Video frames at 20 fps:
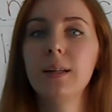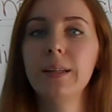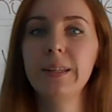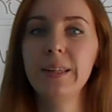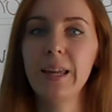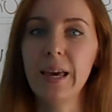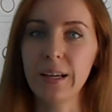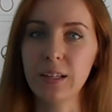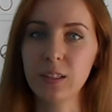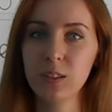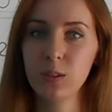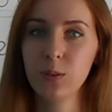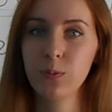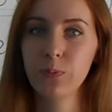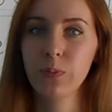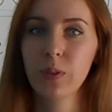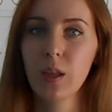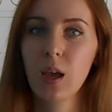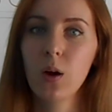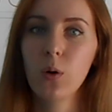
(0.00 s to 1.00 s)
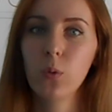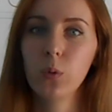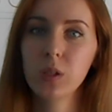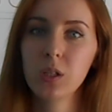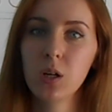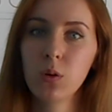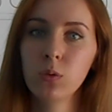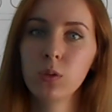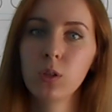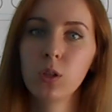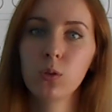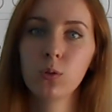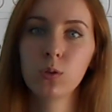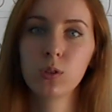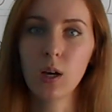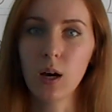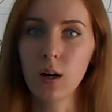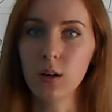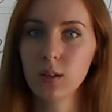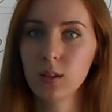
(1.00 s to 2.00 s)
Next, we don't
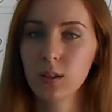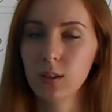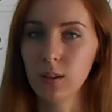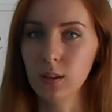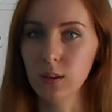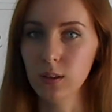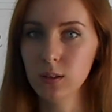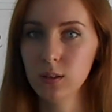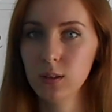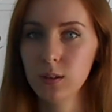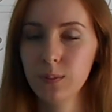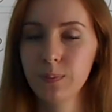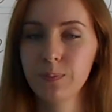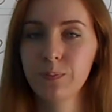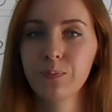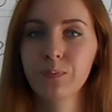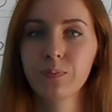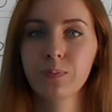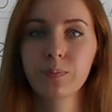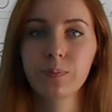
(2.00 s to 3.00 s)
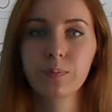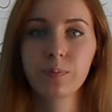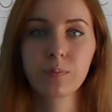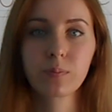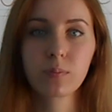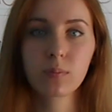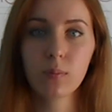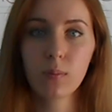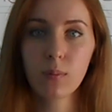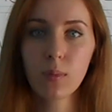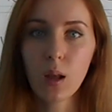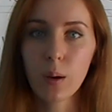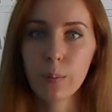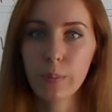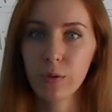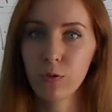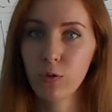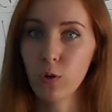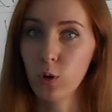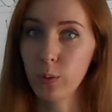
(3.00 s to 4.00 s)
use articles
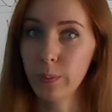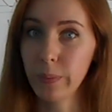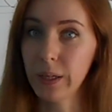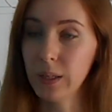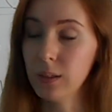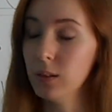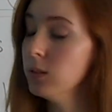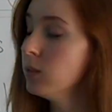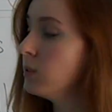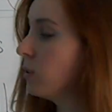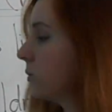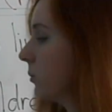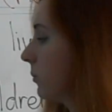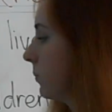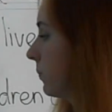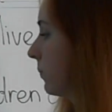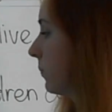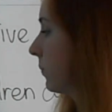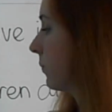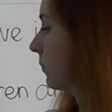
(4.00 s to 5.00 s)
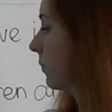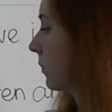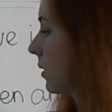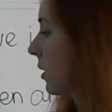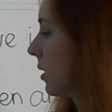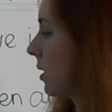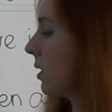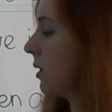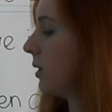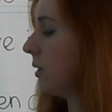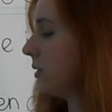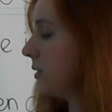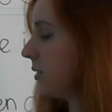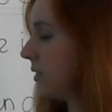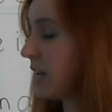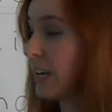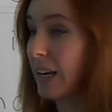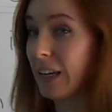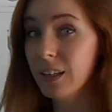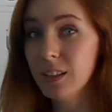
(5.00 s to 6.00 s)
before meals,
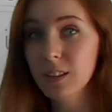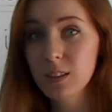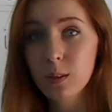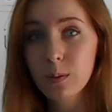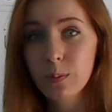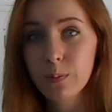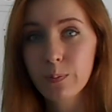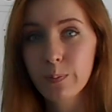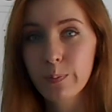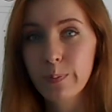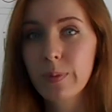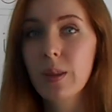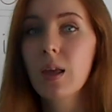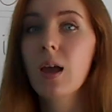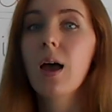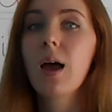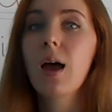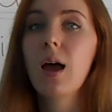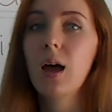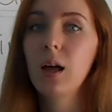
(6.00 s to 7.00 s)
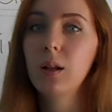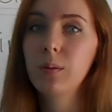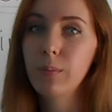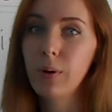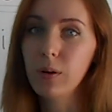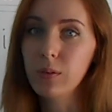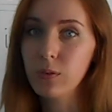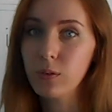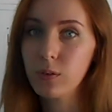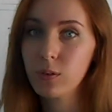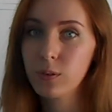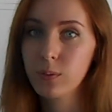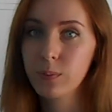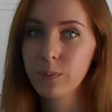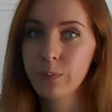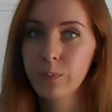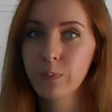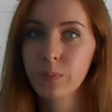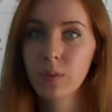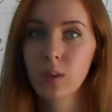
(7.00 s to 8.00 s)
days, and months.
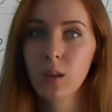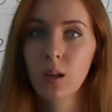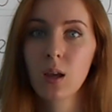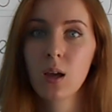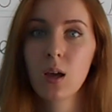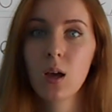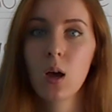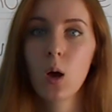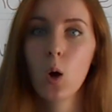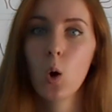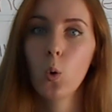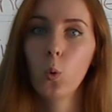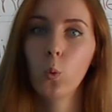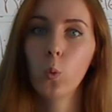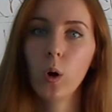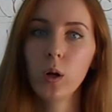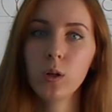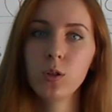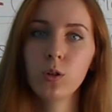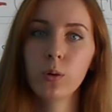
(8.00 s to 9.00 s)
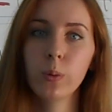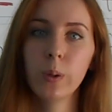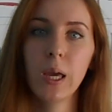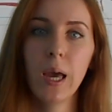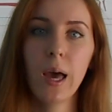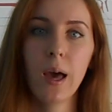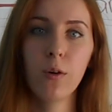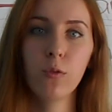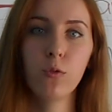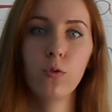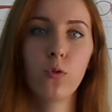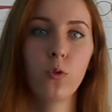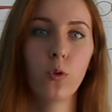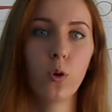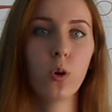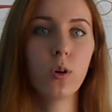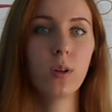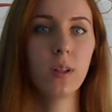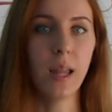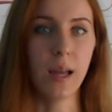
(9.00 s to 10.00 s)
What do we have
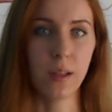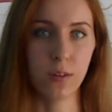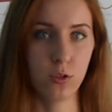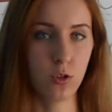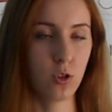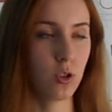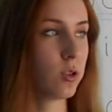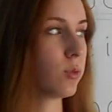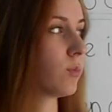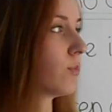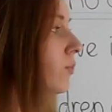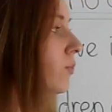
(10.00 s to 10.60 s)
for lunch?